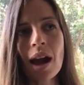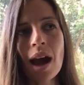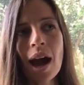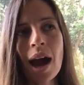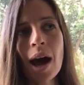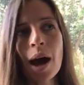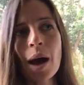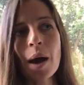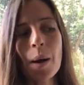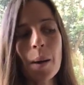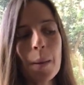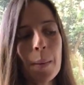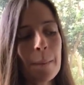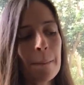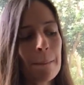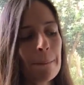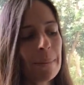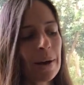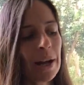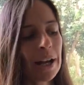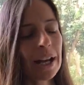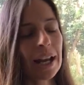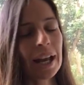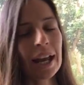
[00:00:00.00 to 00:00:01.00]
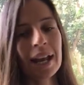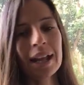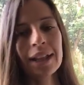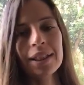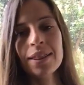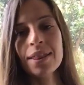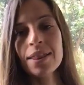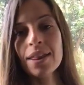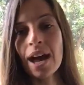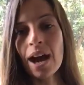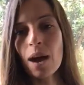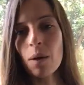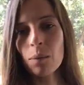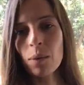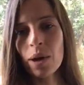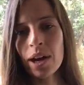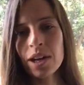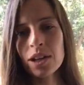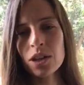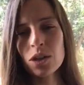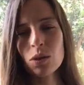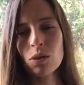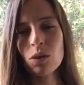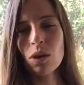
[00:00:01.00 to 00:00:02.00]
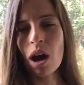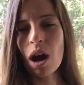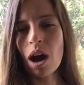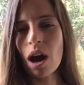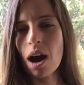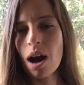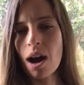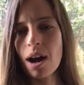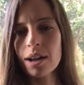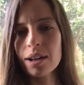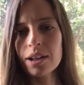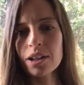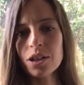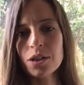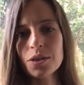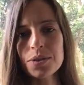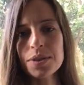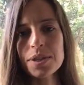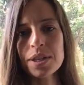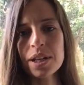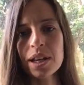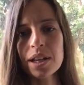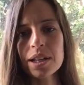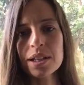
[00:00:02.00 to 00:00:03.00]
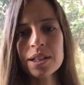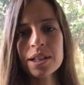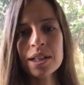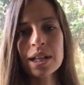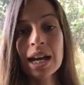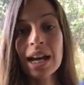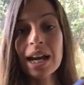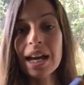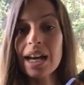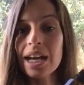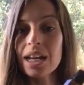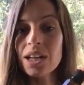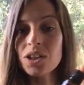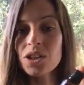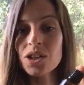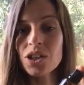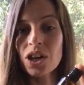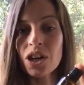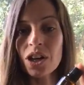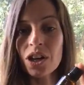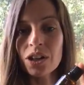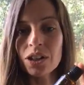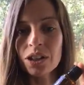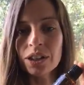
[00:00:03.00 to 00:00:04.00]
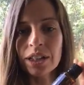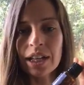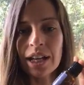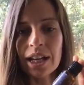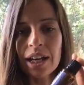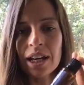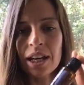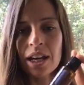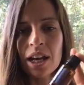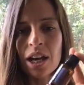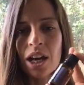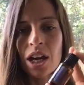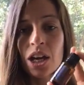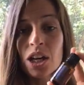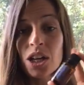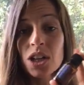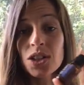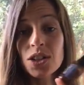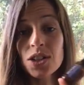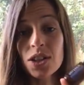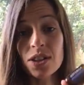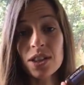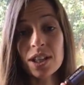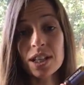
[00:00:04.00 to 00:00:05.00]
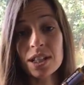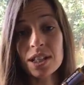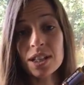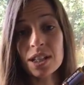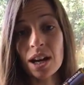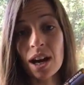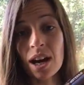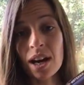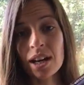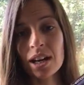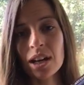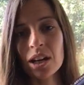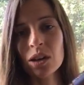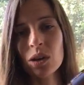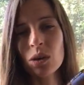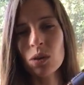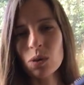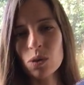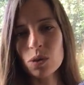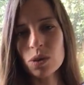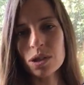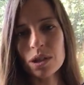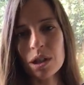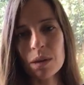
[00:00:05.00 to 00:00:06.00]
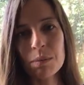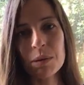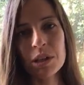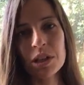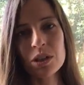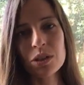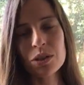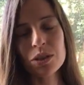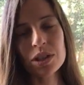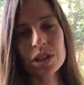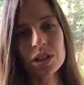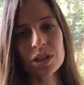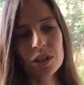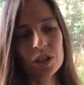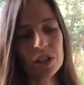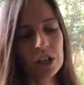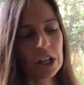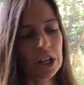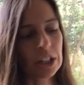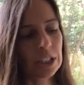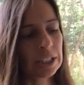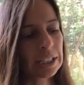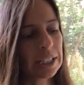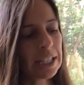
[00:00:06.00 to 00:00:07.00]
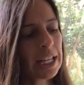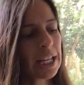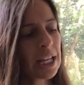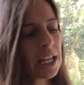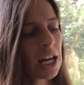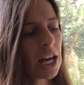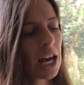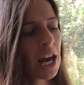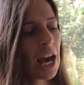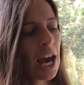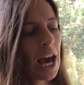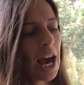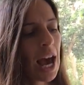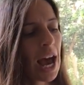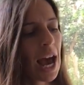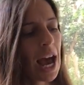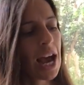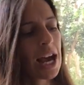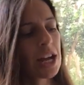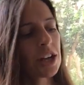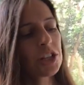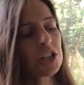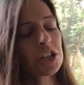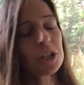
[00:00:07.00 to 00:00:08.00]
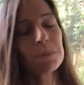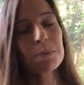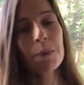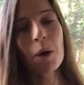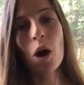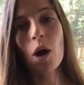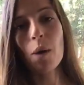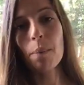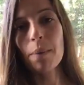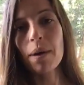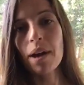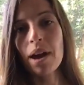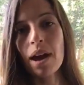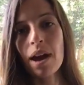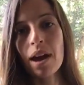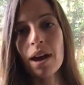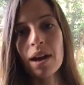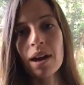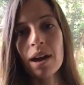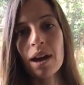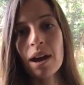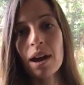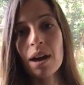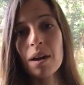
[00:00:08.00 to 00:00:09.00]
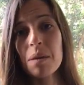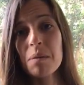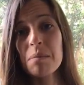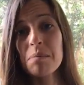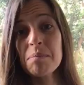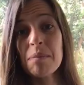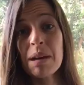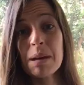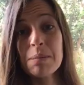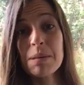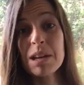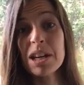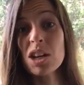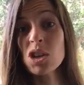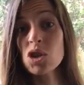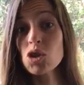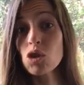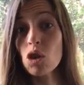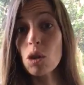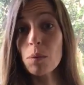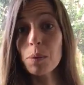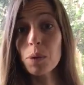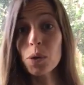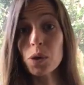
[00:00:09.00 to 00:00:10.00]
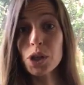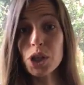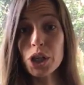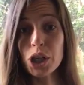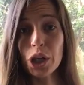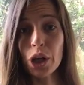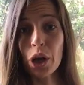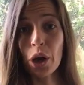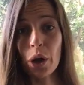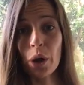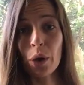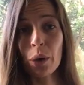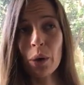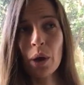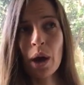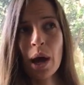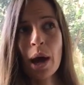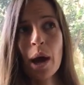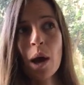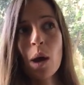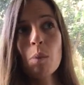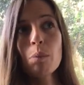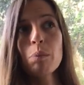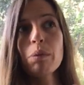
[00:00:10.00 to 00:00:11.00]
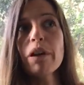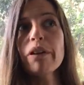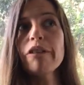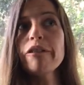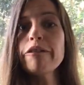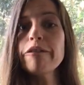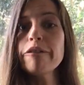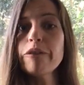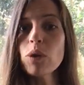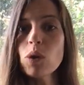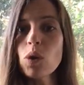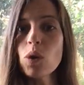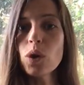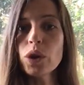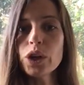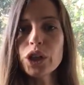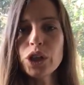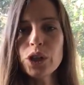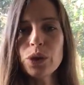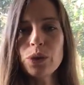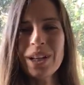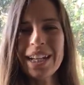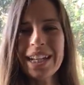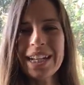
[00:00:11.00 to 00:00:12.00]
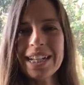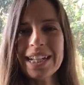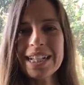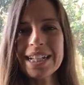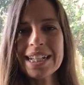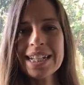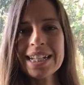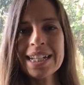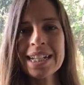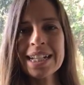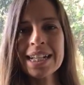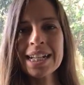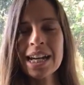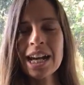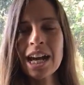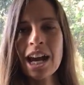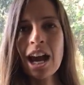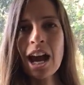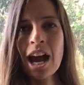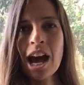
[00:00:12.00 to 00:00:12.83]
But in that way, you can't use it internally. So this guy can also be used internally. And just popping maybe a drop or two before you eat